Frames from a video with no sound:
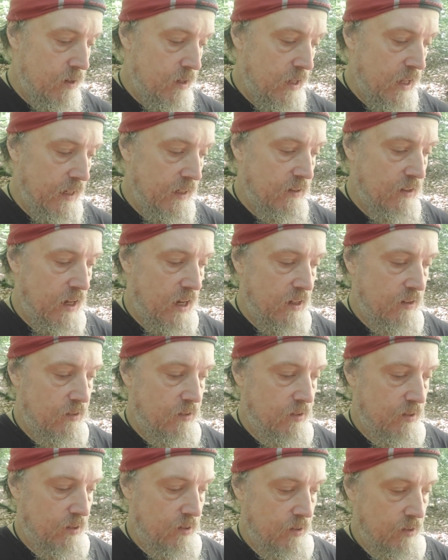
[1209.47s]
like
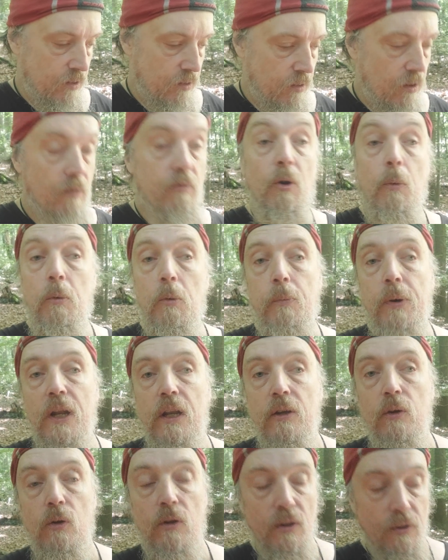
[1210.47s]
that from the
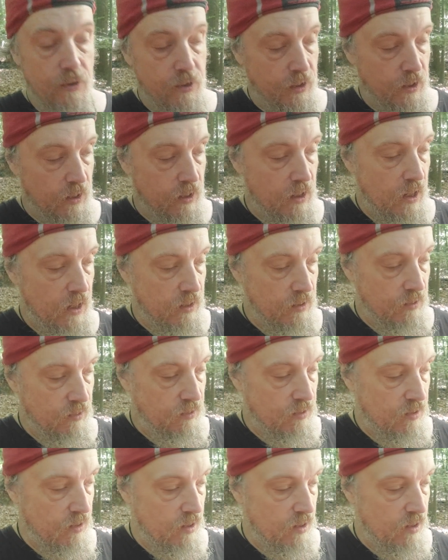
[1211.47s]
Paleolithic, and